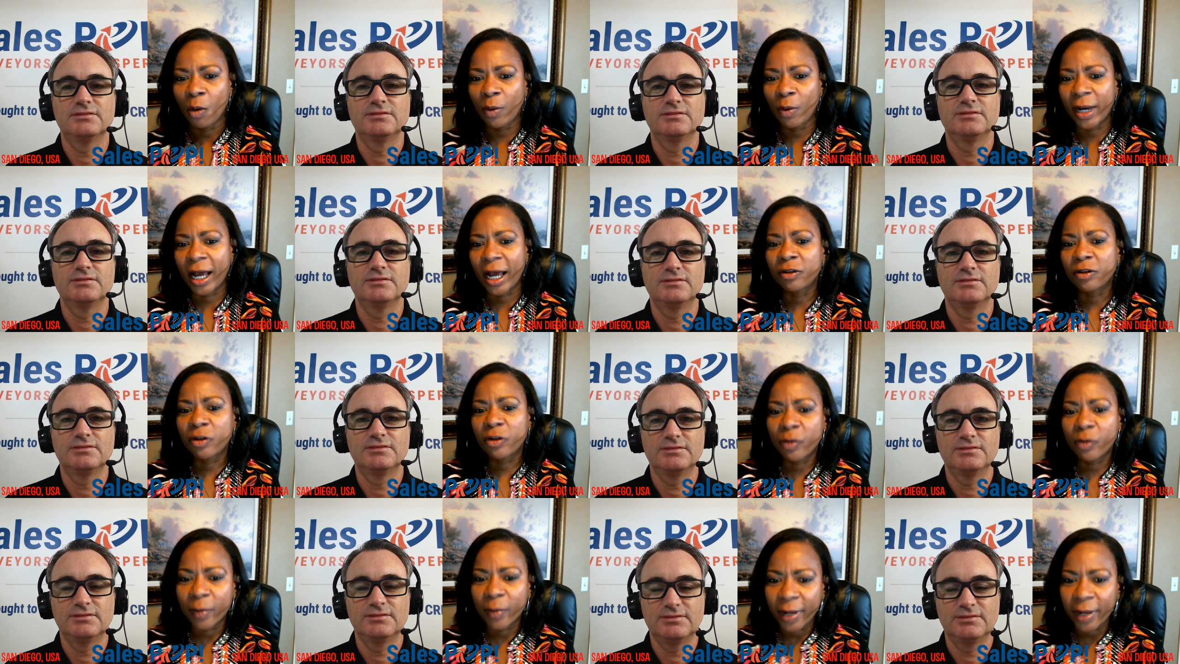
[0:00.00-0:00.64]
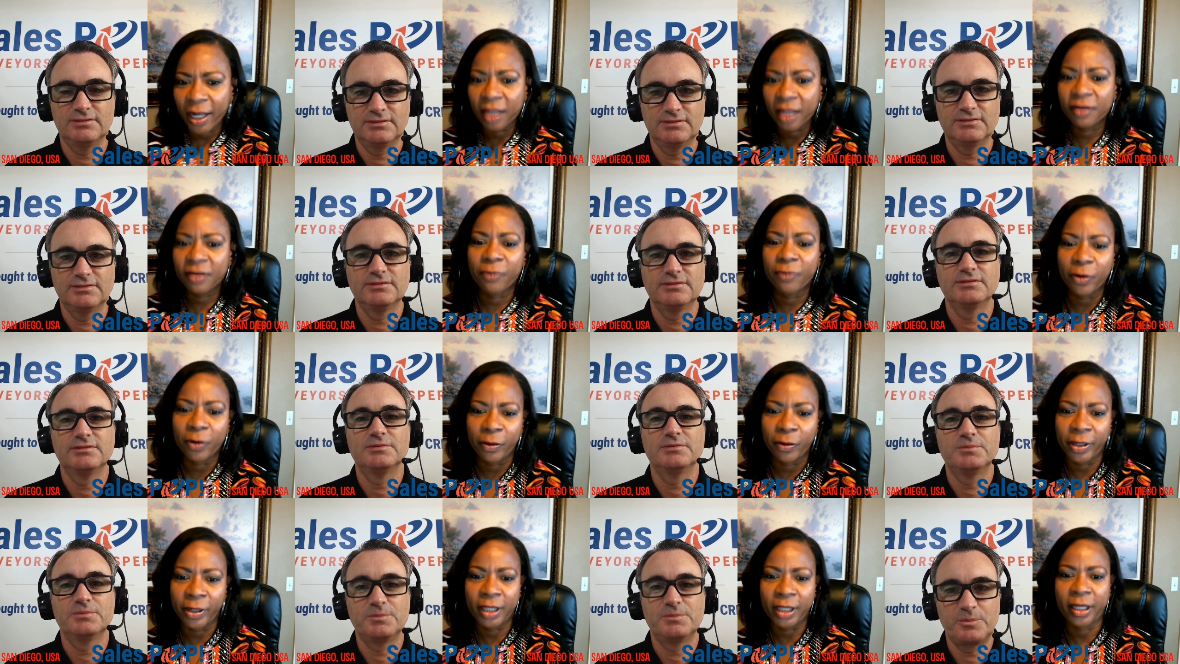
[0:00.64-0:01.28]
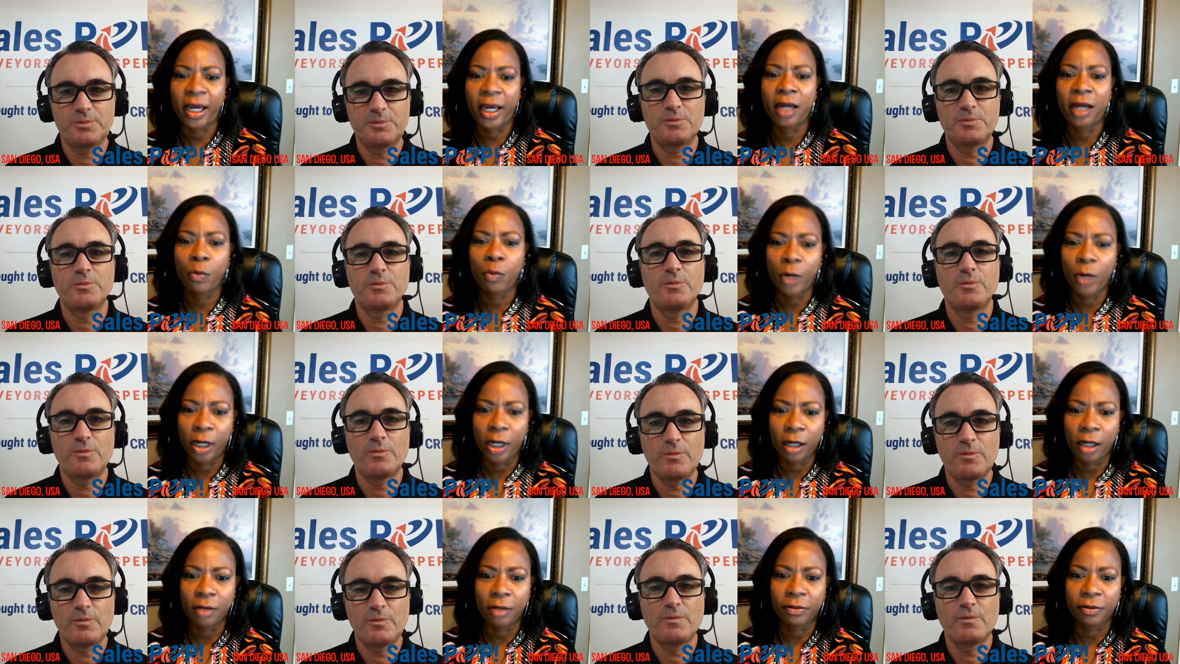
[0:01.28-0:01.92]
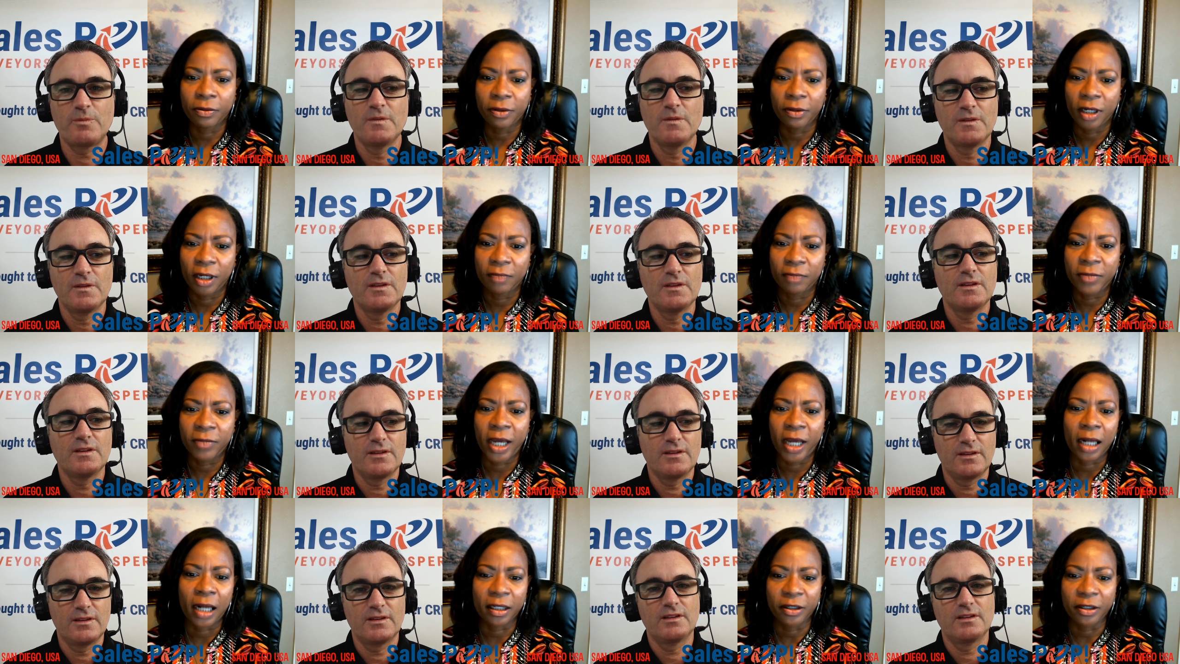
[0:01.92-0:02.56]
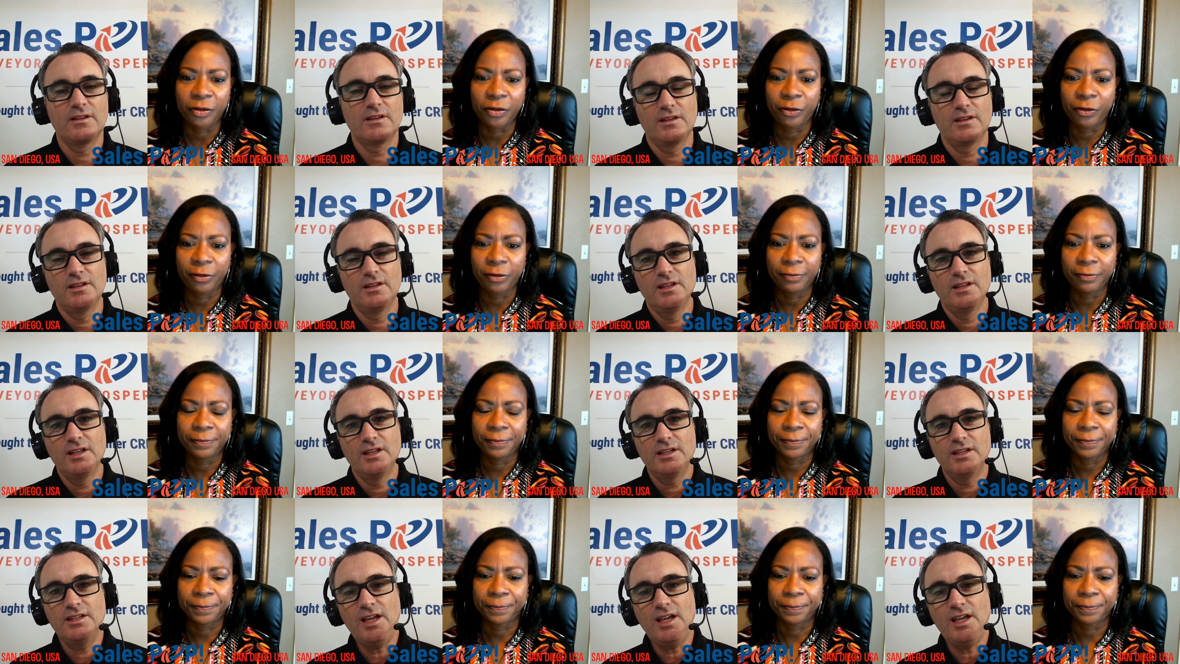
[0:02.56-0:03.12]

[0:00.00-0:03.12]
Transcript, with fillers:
Speaker 1: without transferring that wealth of knowledge.